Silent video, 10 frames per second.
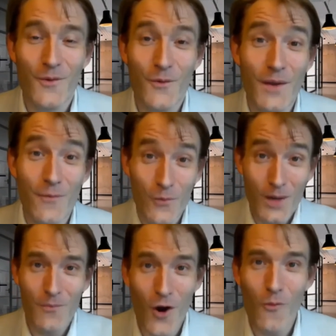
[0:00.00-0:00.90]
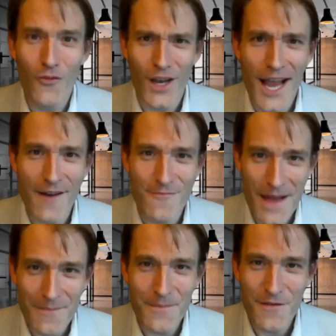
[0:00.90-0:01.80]
We hopefully have
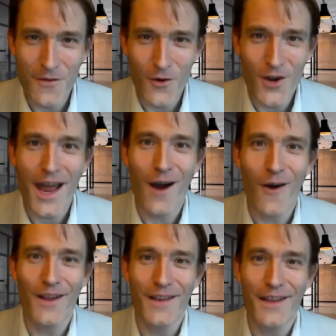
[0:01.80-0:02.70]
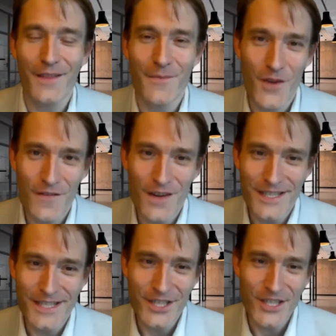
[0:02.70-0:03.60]
met before now in the
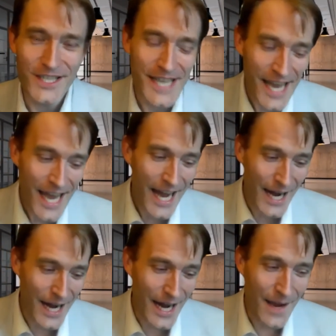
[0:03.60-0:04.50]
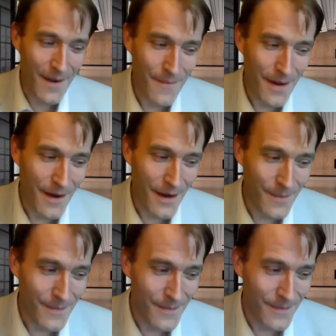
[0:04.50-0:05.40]
previous editions.
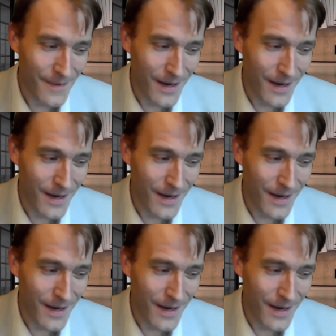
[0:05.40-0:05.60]
I'm